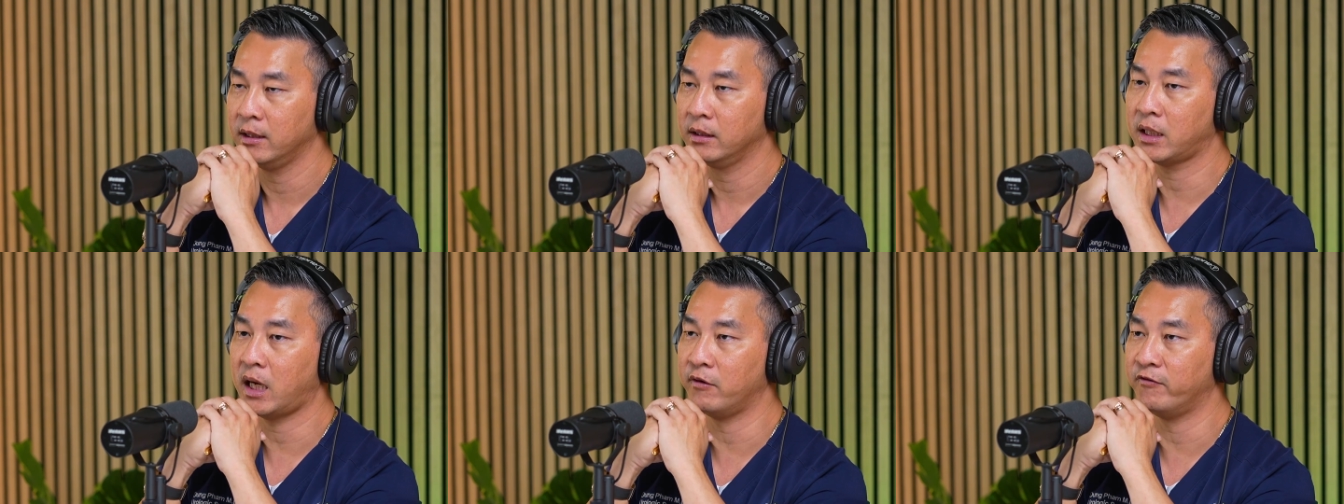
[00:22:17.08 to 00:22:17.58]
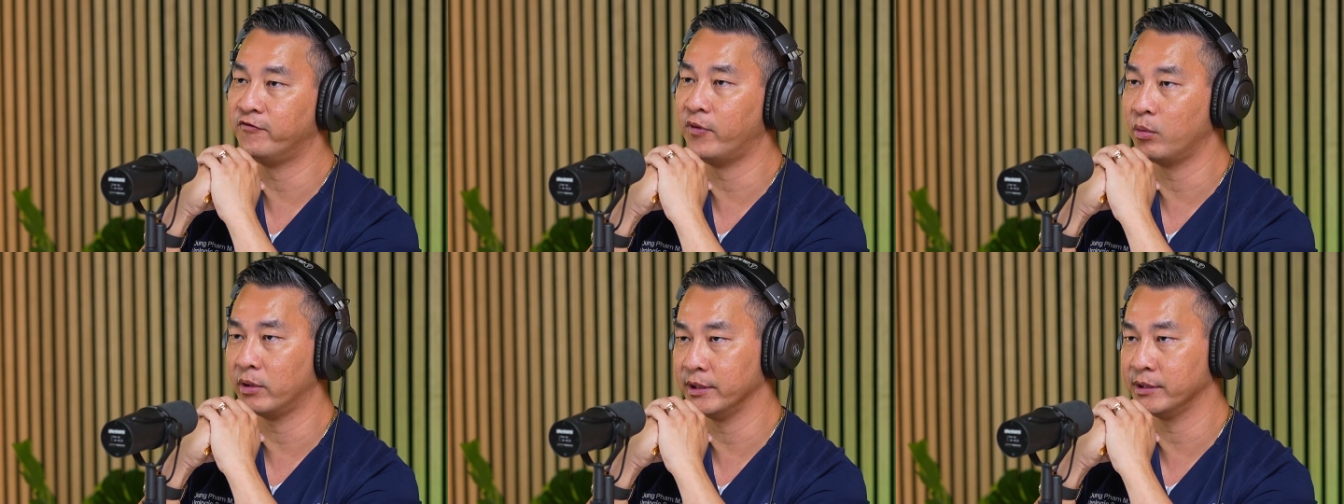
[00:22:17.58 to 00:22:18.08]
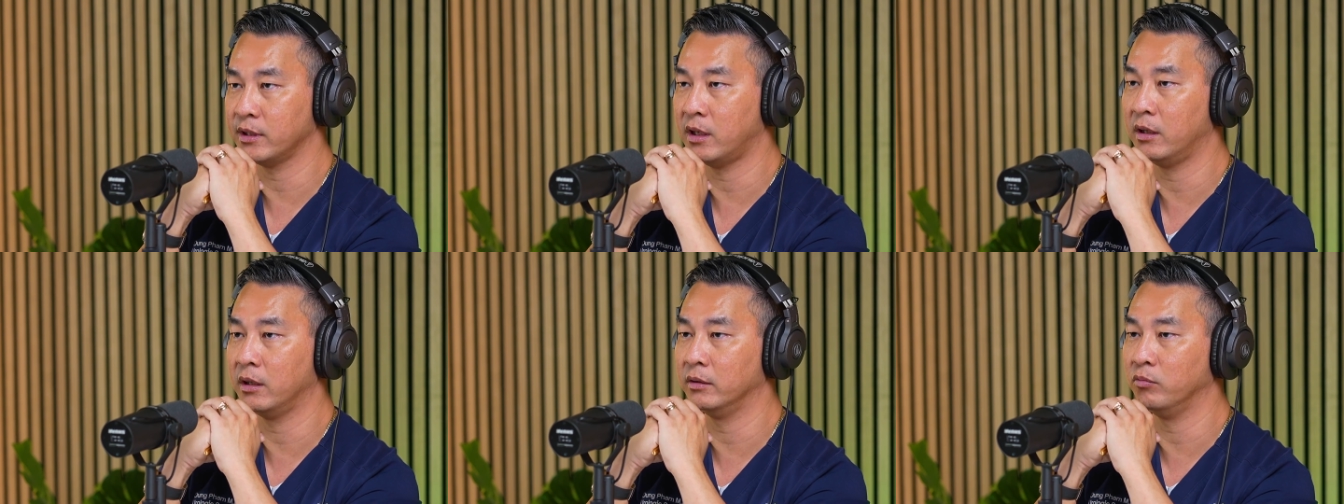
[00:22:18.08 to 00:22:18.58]
kind of focus
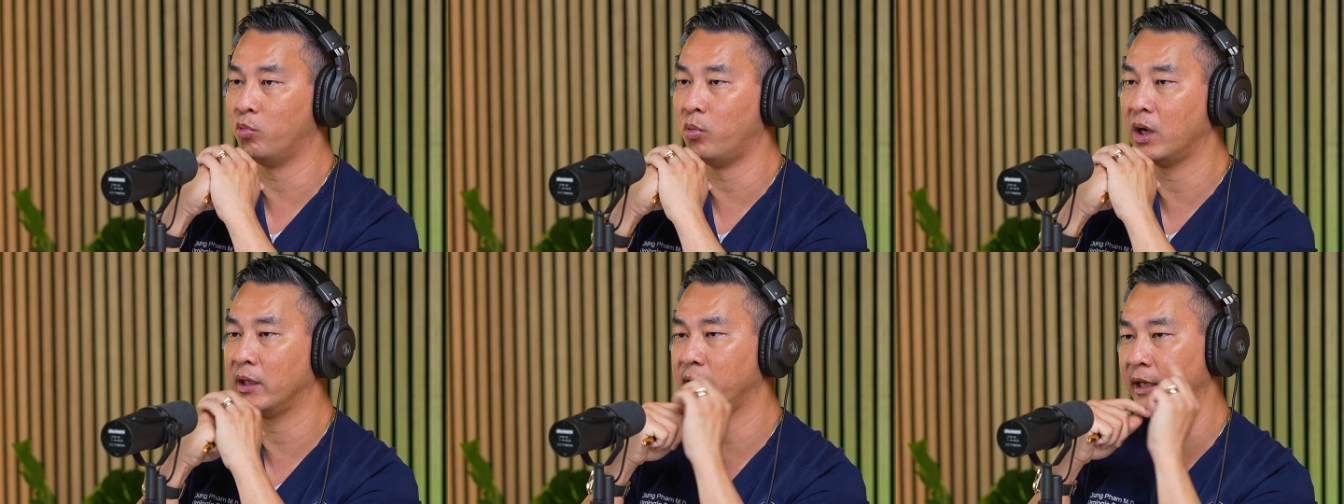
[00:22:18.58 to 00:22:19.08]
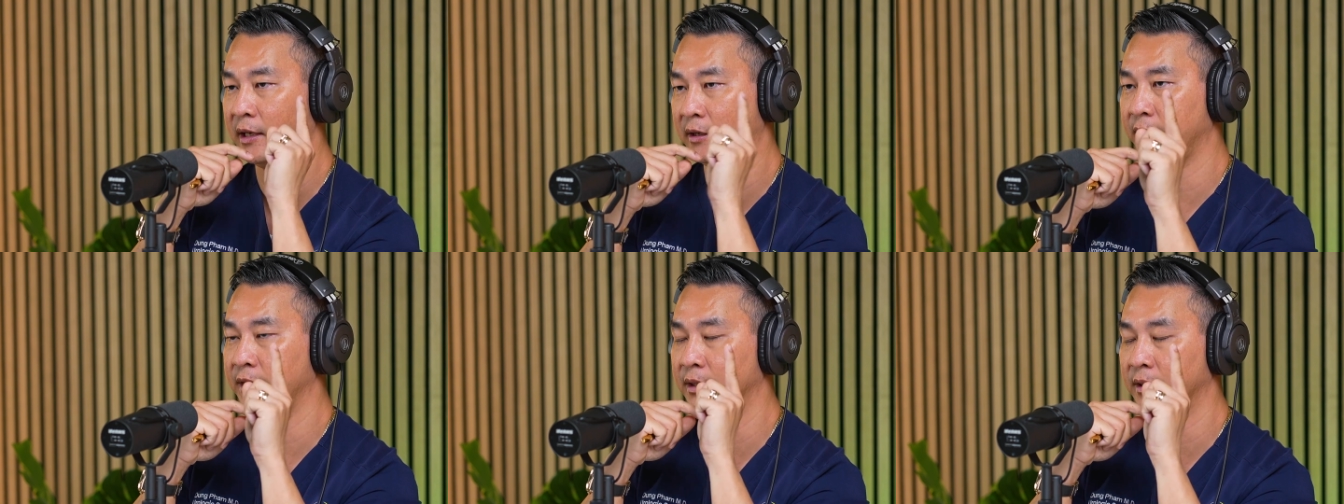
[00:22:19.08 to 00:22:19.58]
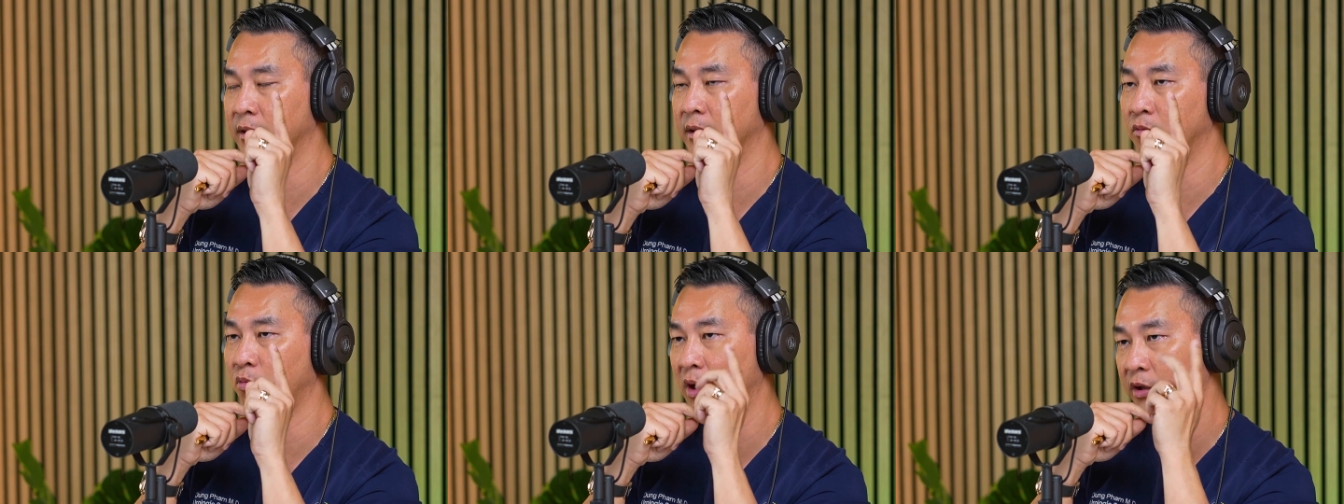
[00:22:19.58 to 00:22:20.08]
on one area,
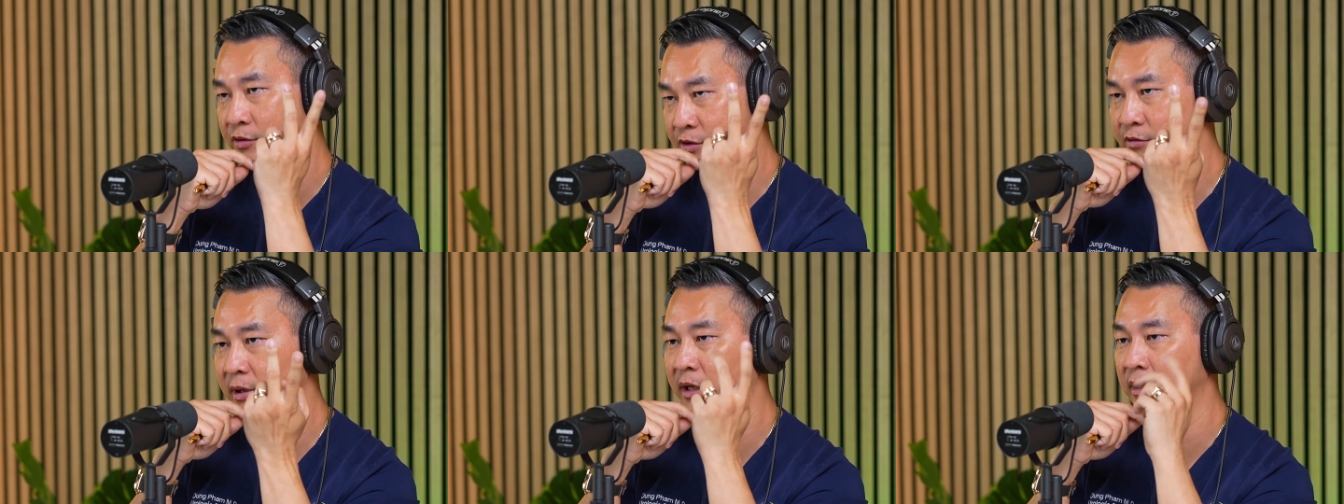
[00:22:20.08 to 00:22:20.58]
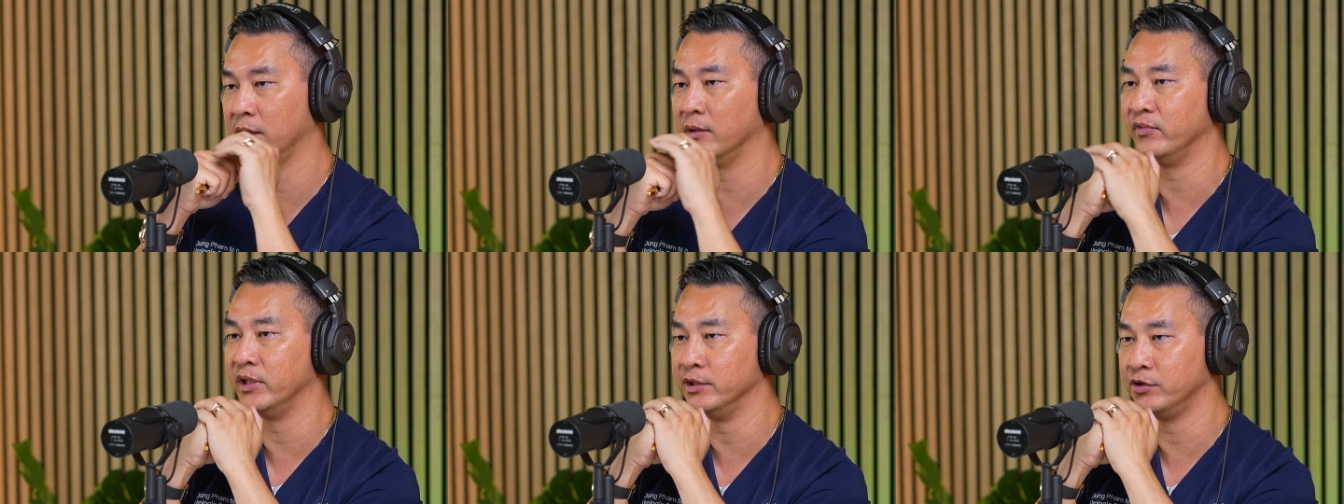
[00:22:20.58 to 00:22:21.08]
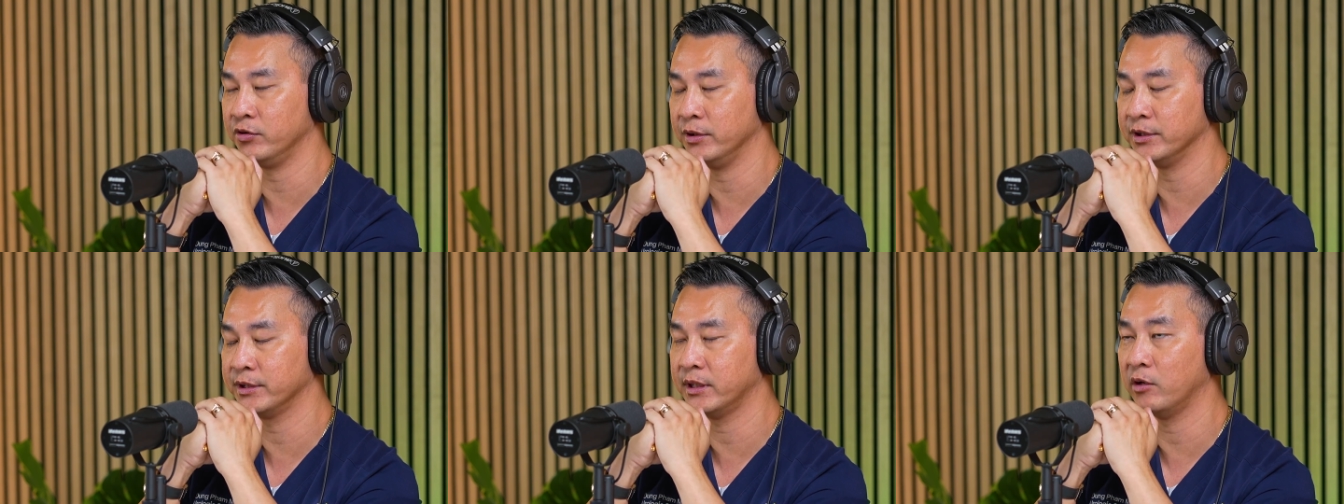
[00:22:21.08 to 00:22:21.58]
one or two area of
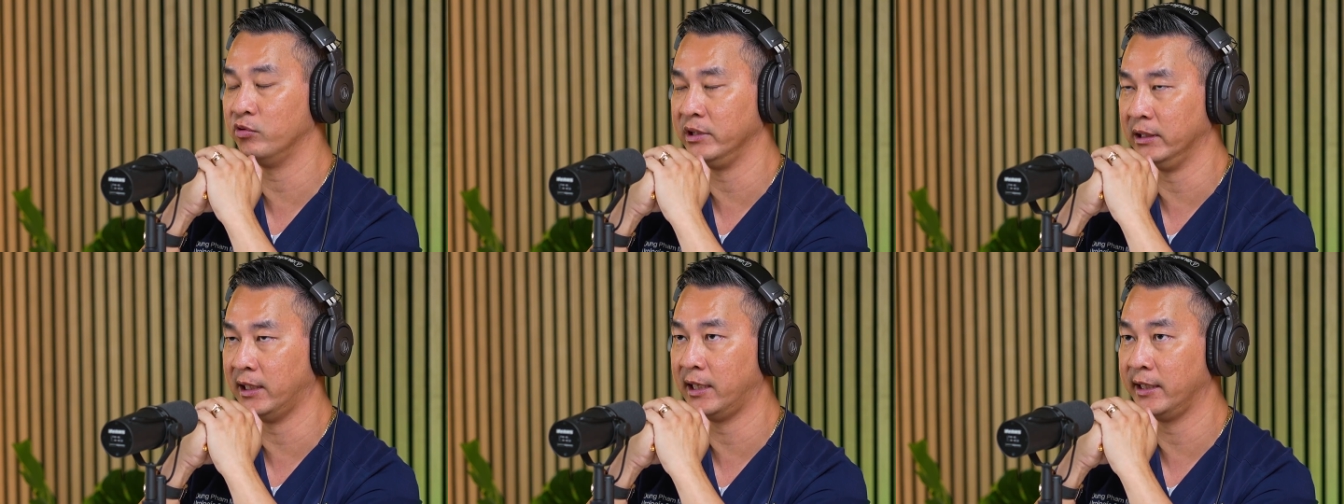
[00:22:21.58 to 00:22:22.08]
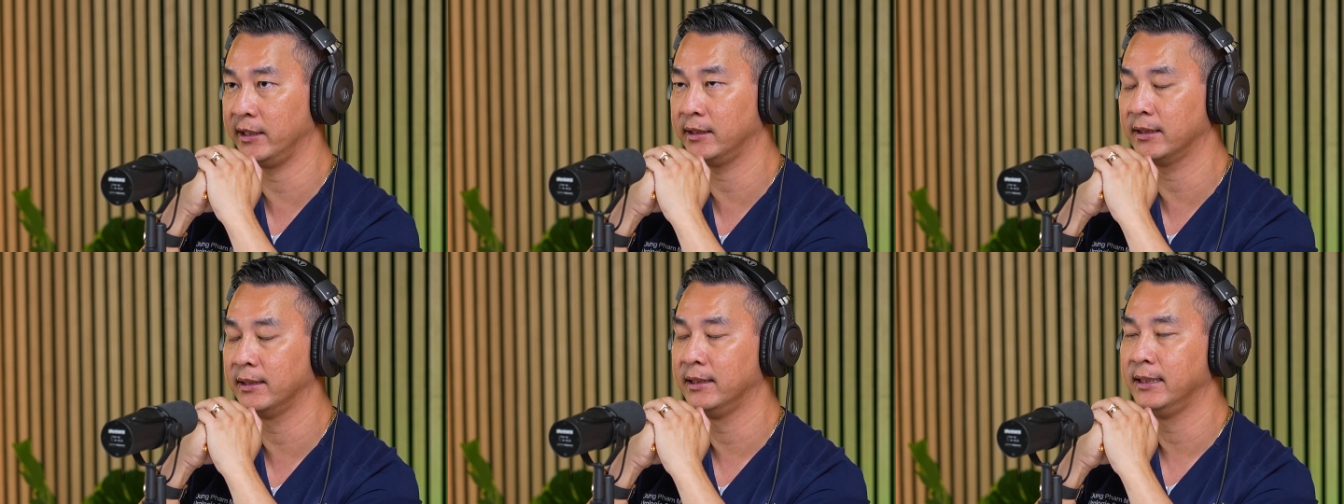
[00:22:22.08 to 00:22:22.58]
interest that we like,